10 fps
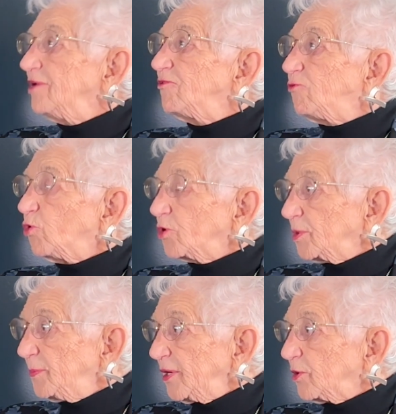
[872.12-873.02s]
for the
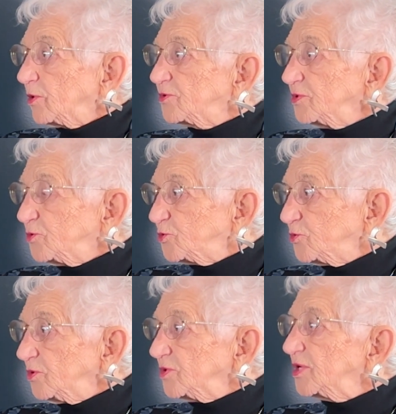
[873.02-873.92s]
parents and
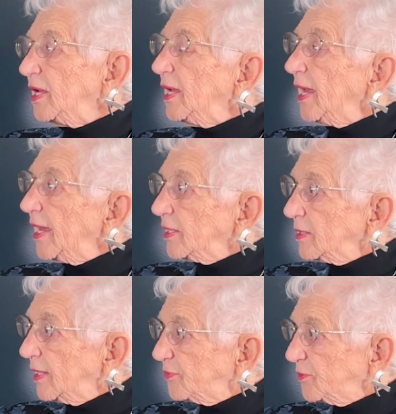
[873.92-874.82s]
students, and
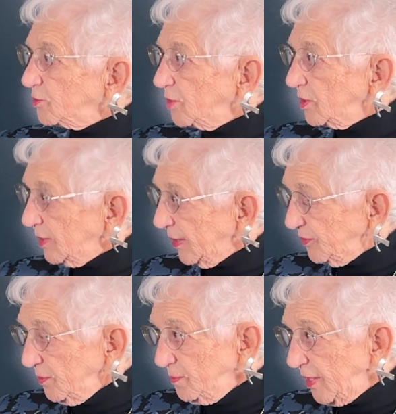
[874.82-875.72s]
let
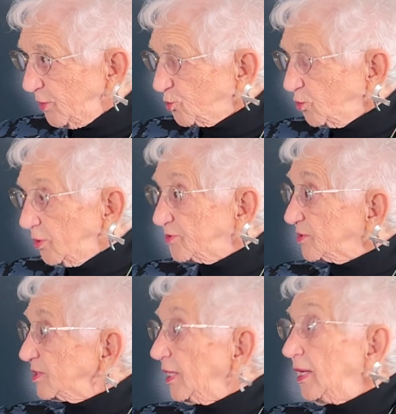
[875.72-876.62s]
them make
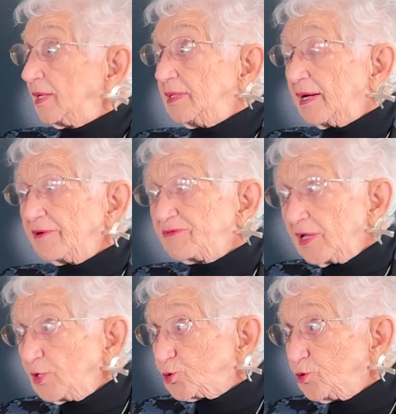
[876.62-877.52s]
choices. Now, if
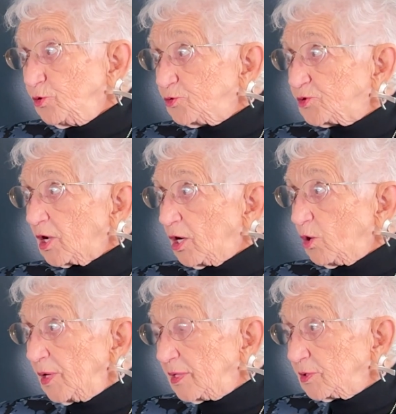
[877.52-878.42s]
they choose to
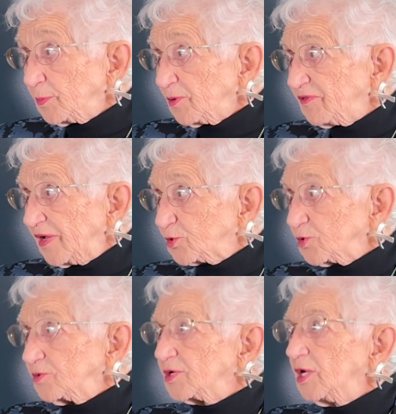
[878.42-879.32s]
go into
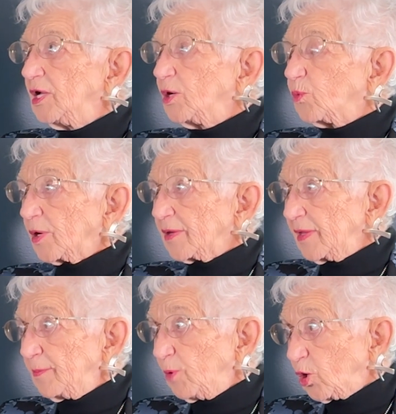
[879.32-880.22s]
professions where
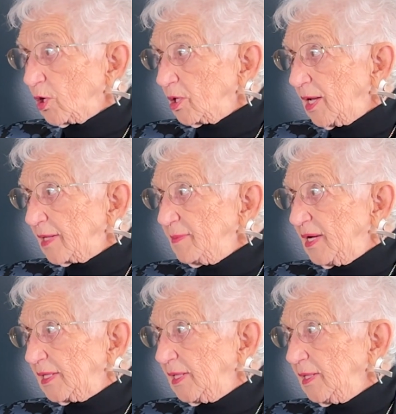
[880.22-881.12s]
they borrow a lot of
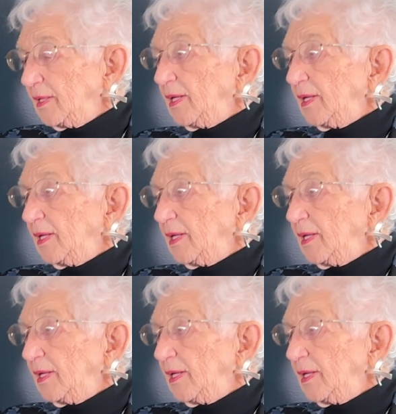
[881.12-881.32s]
money